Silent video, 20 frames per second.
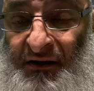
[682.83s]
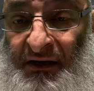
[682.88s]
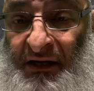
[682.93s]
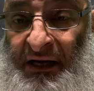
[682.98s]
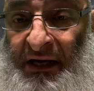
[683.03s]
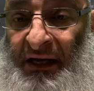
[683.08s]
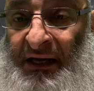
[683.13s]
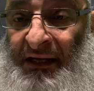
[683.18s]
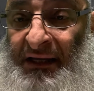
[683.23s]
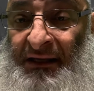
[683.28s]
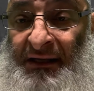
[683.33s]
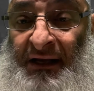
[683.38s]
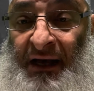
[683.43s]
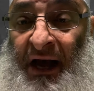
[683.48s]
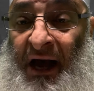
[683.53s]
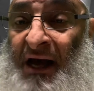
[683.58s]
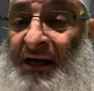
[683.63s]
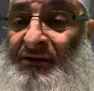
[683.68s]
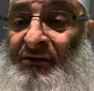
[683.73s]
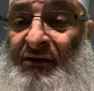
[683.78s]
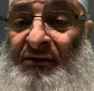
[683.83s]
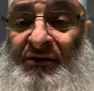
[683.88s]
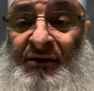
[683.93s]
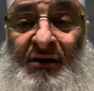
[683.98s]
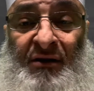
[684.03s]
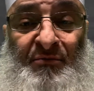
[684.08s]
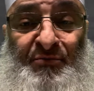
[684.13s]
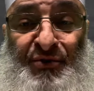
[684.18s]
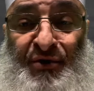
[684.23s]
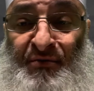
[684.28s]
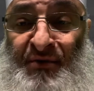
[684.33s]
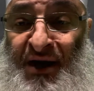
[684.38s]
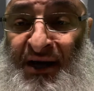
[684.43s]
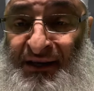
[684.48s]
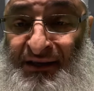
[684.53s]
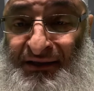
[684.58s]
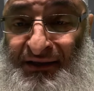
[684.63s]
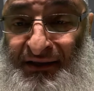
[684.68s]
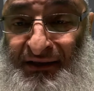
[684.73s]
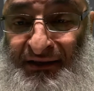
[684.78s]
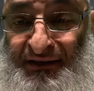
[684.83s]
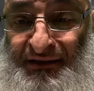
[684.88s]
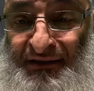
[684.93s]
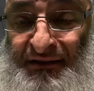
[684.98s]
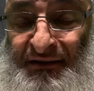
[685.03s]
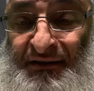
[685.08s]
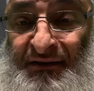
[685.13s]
And I don't compromise this."